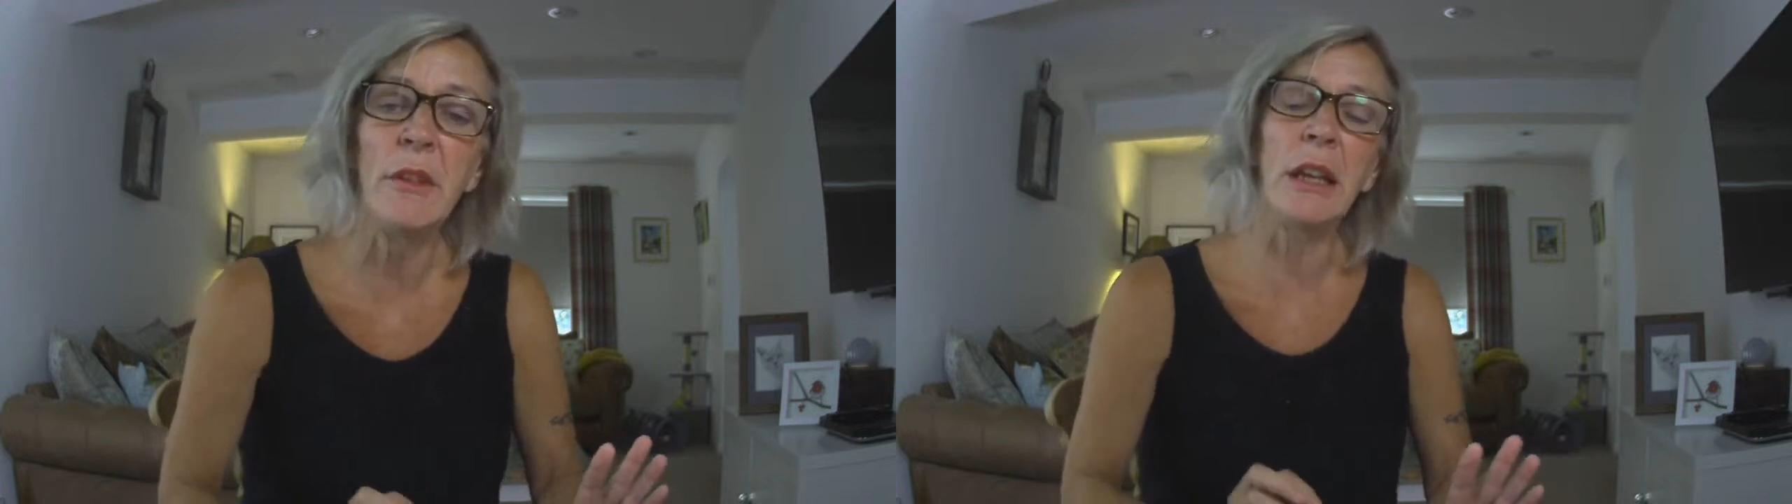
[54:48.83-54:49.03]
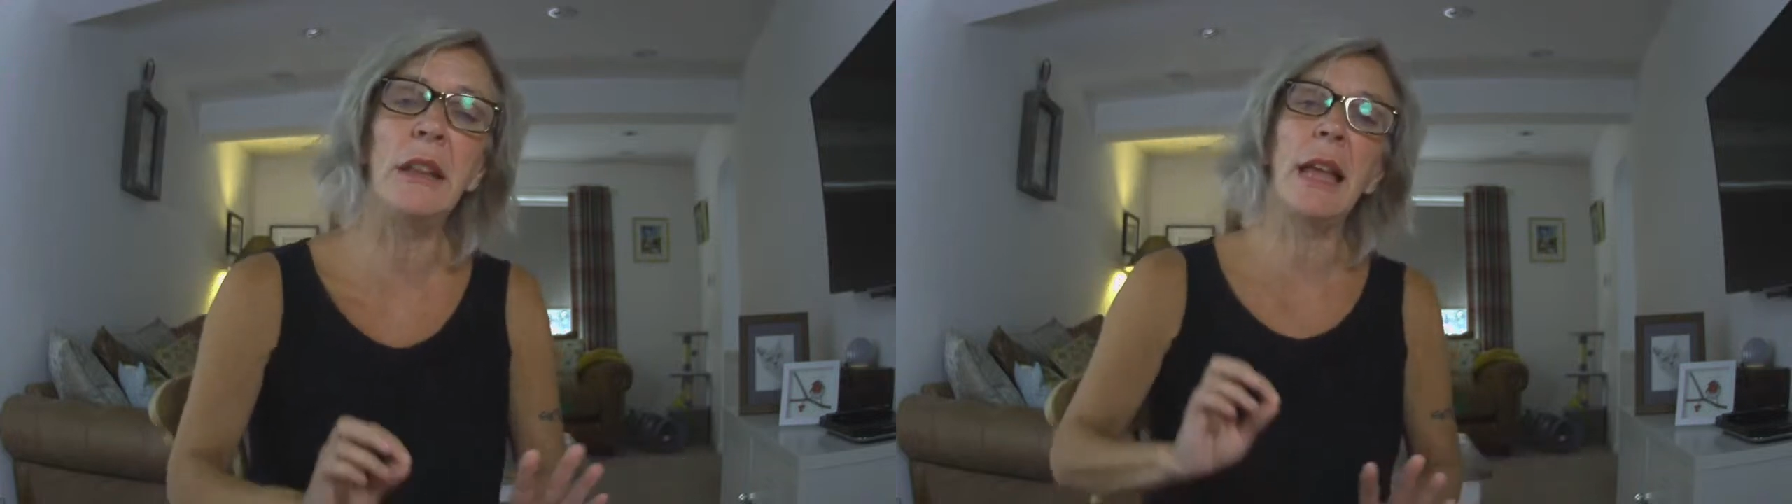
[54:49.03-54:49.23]

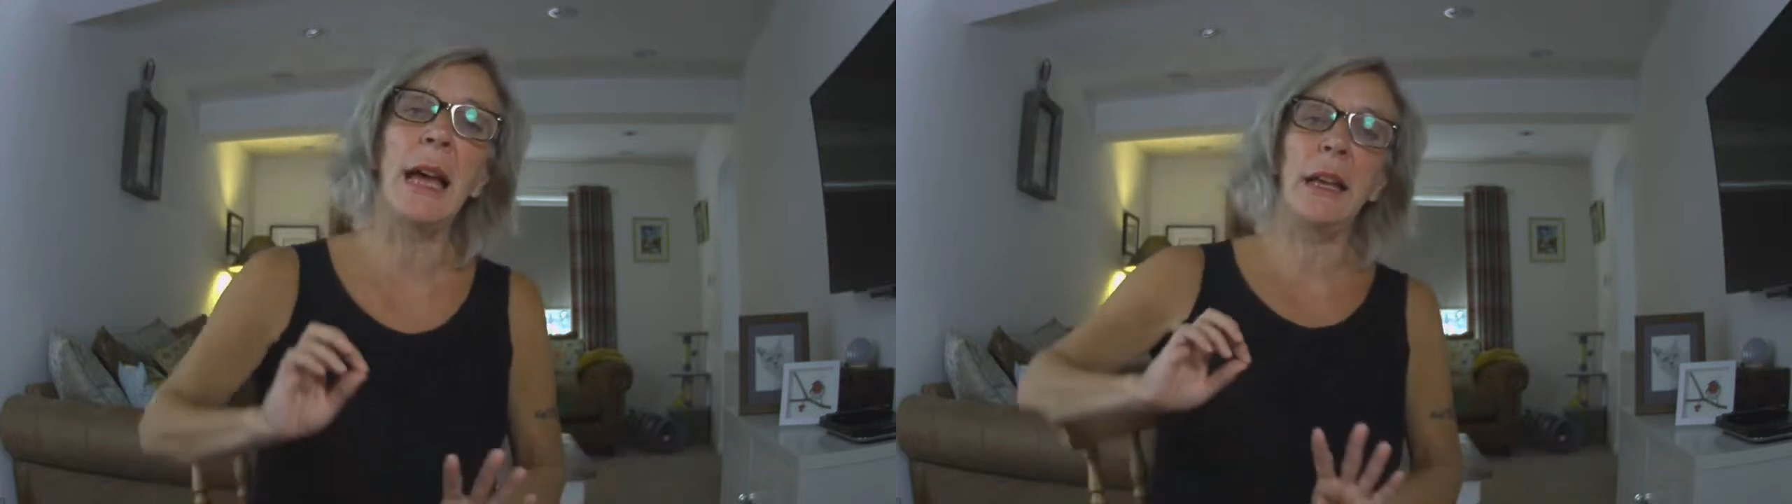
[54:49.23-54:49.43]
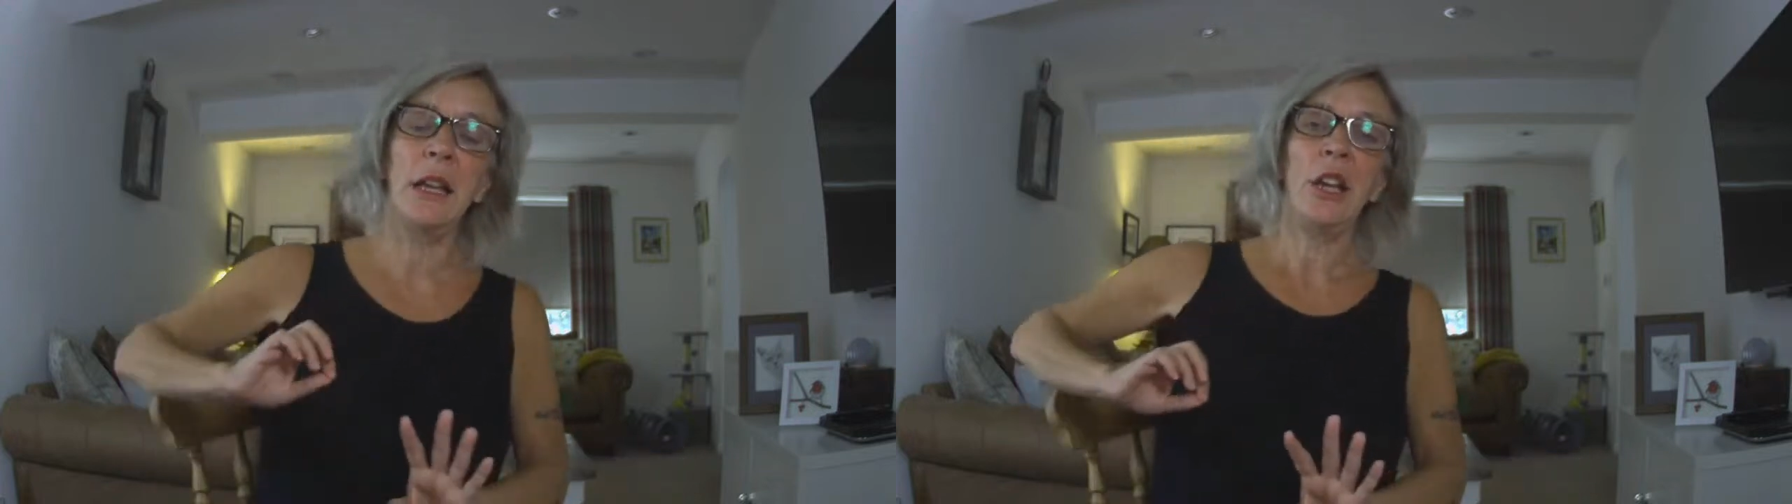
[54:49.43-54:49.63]
in
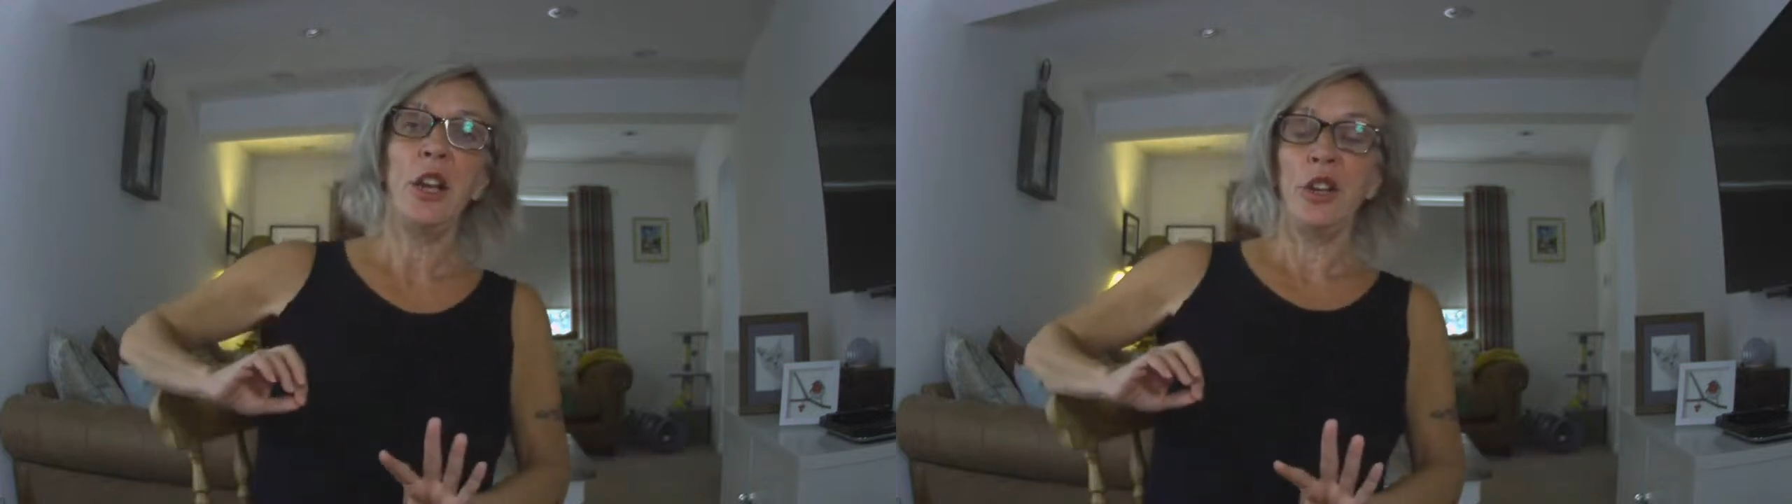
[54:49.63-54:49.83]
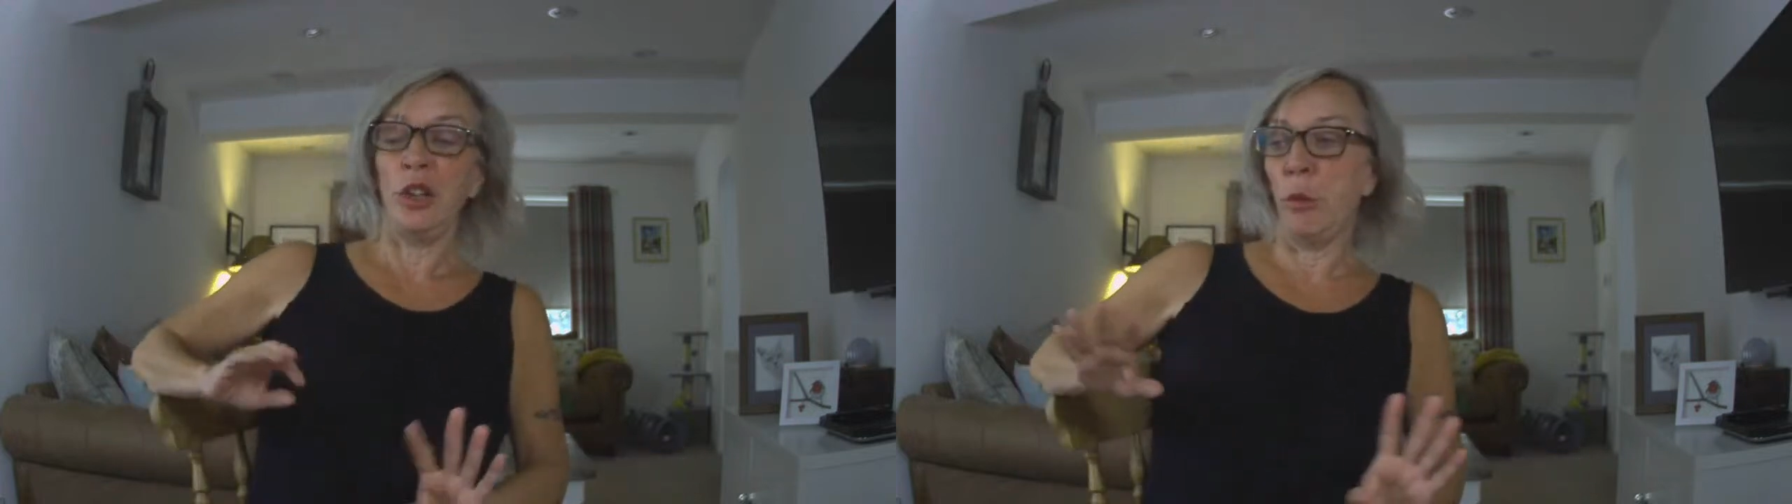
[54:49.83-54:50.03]
that
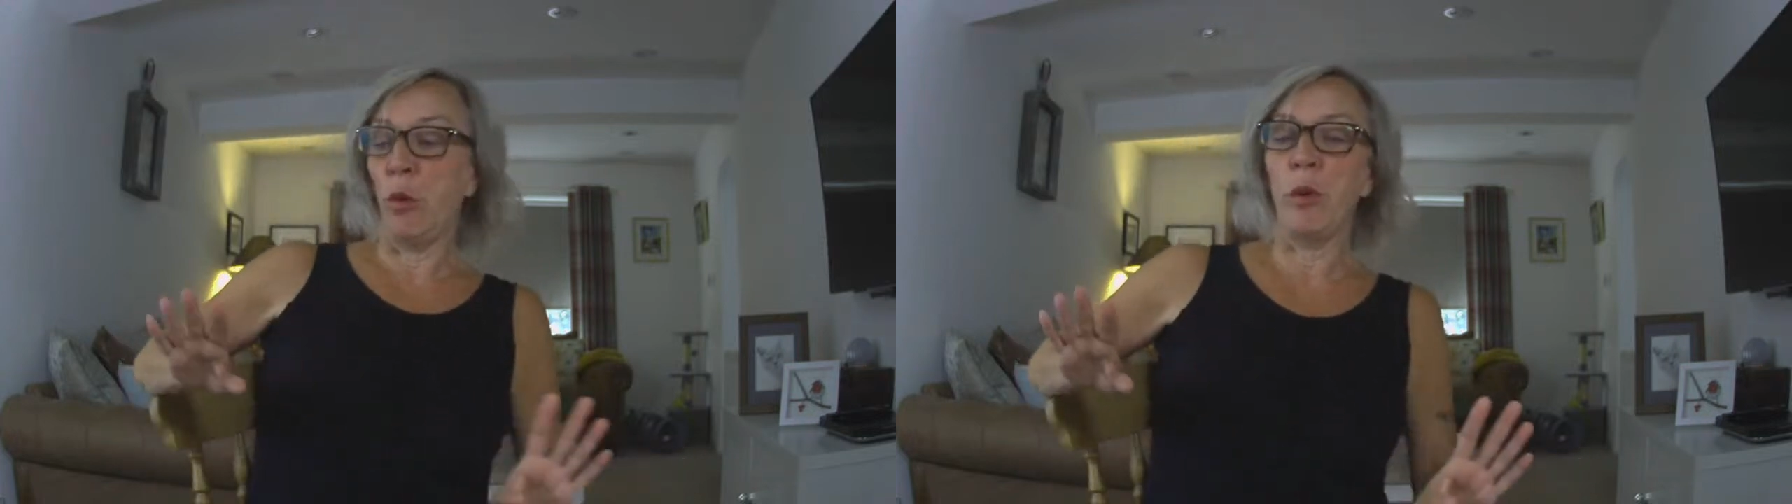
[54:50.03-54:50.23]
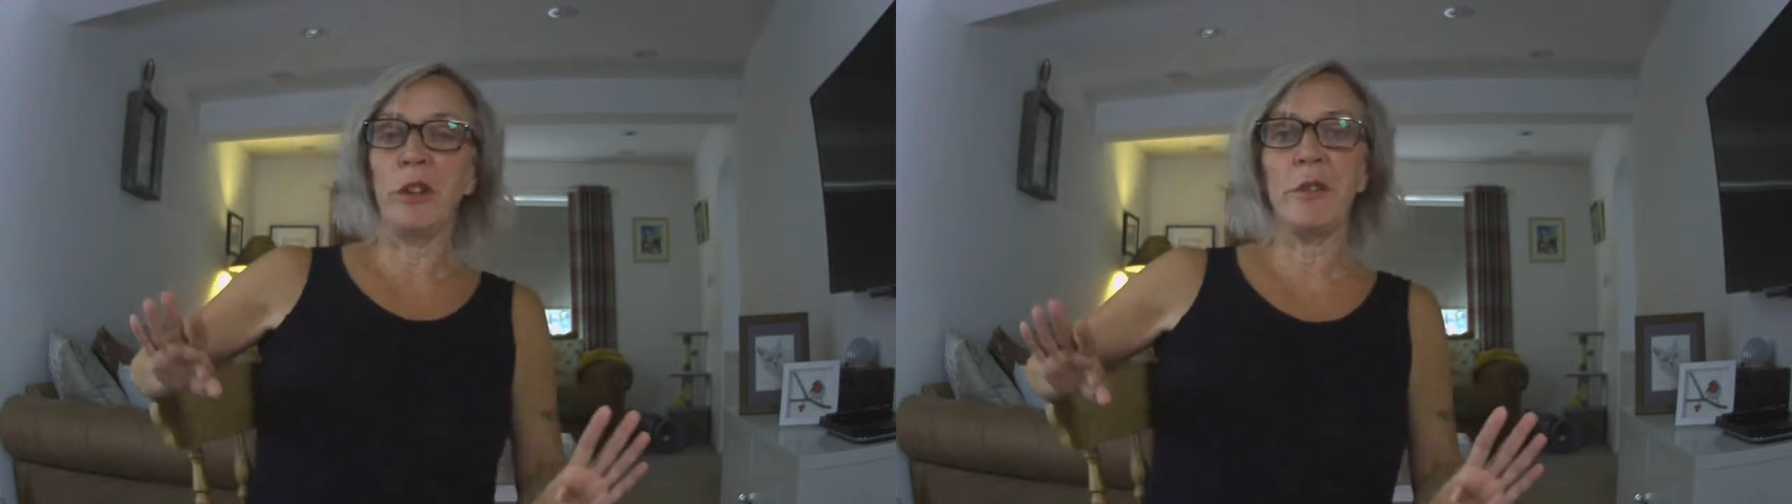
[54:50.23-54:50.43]
you all want